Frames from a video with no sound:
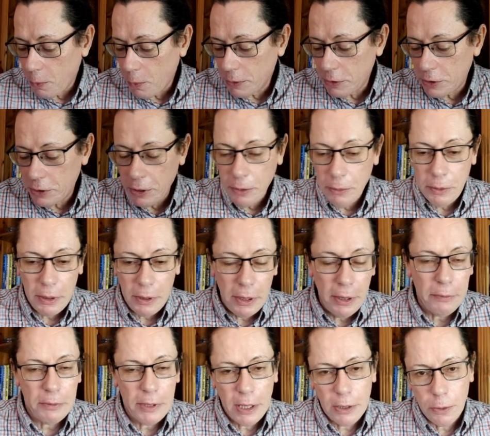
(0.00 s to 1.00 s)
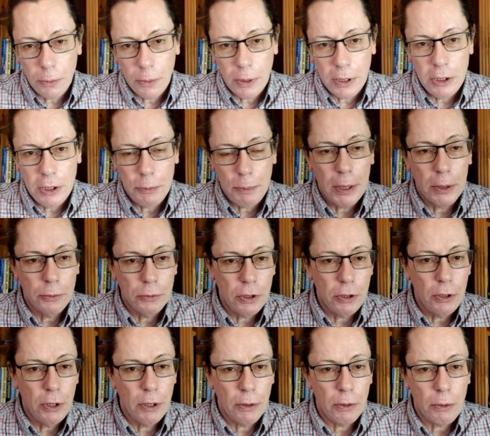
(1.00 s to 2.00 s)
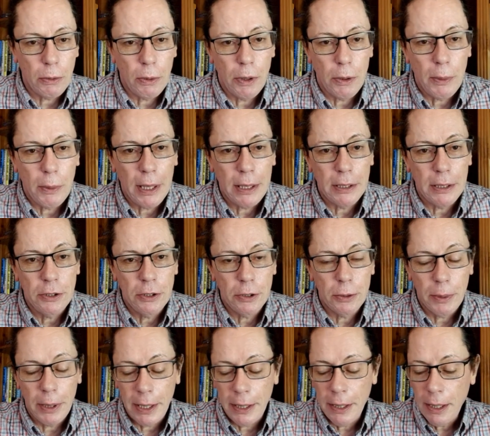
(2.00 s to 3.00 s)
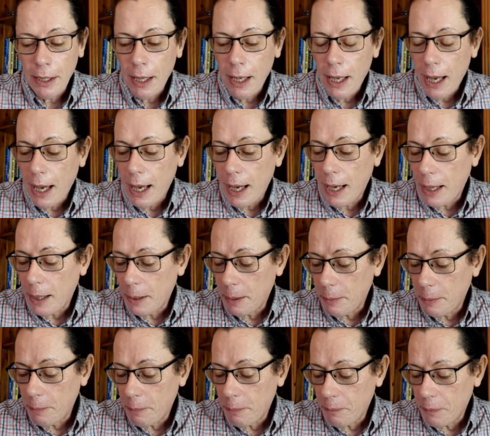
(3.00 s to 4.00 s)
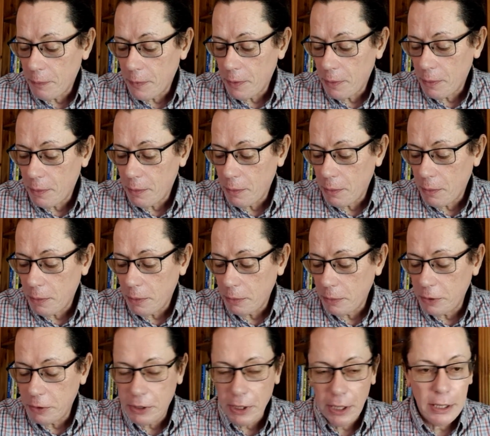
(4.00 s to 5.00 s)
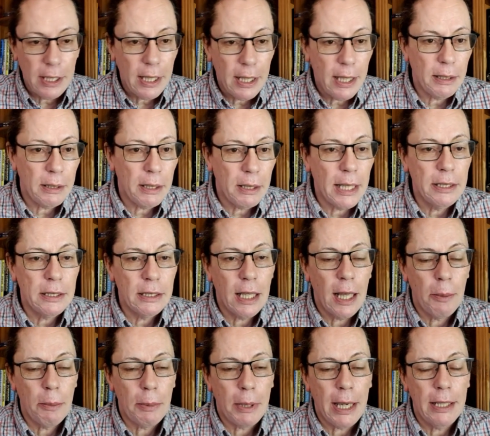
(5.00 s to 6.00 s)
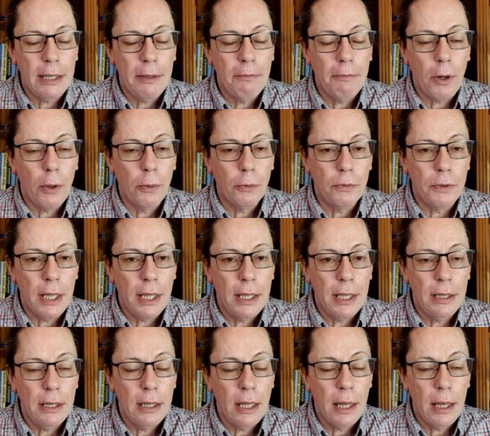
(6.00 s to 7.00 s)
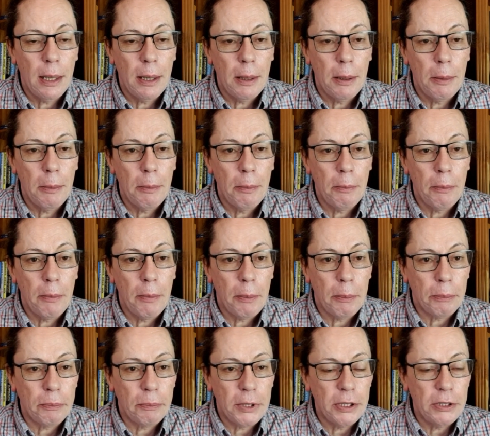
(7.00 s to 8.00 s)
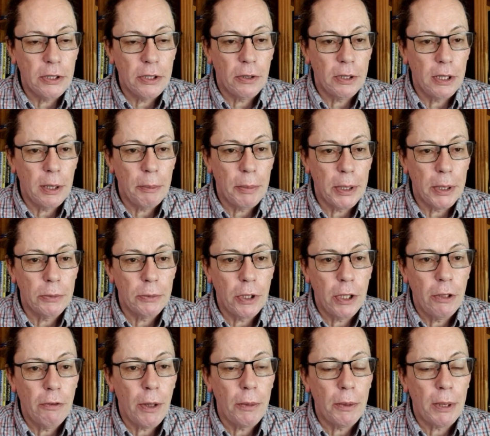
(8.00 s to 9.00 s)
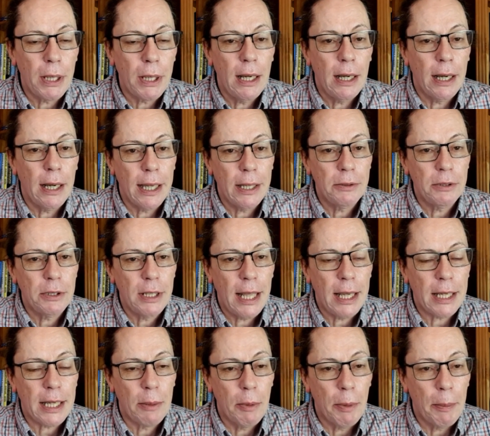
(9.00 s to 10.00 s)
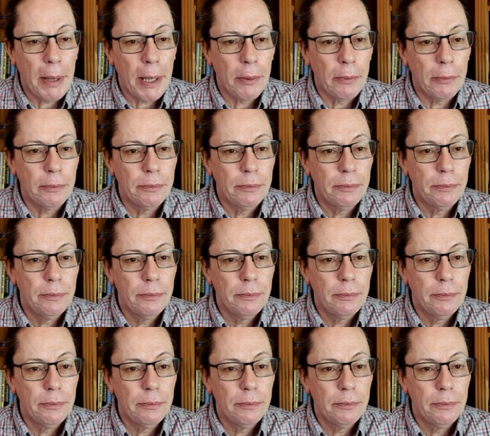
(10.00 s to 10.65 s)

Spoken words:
Once you've done all these builds and you're quite well into it, um, you suddenly ended up getting involved in designing and building your own car. How did that come about?